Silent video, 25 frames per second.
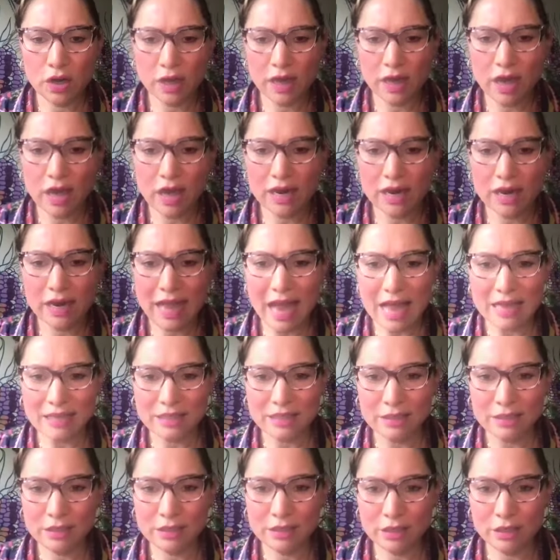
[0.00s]
cooking on a
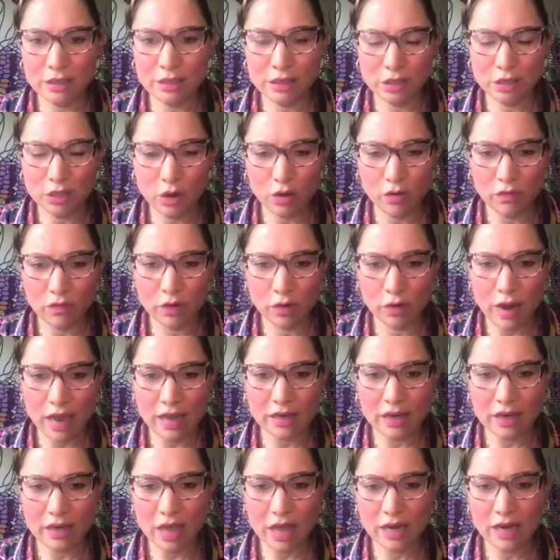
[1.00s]
guest stove,
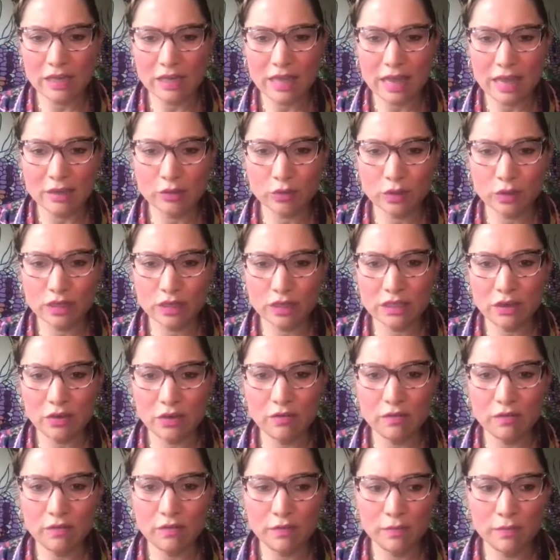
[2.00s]
correct? Not an electric
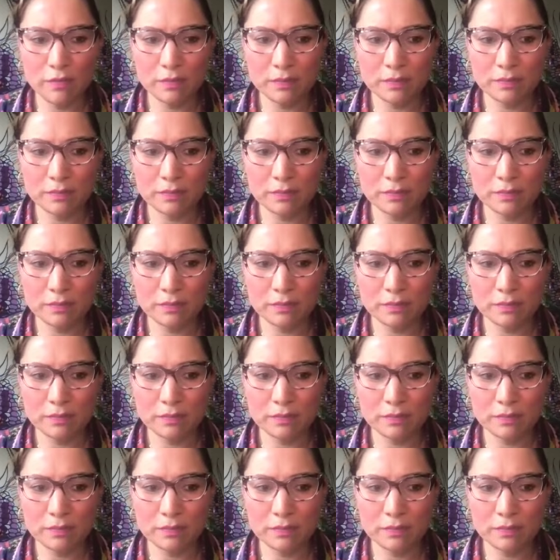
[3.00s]
stove?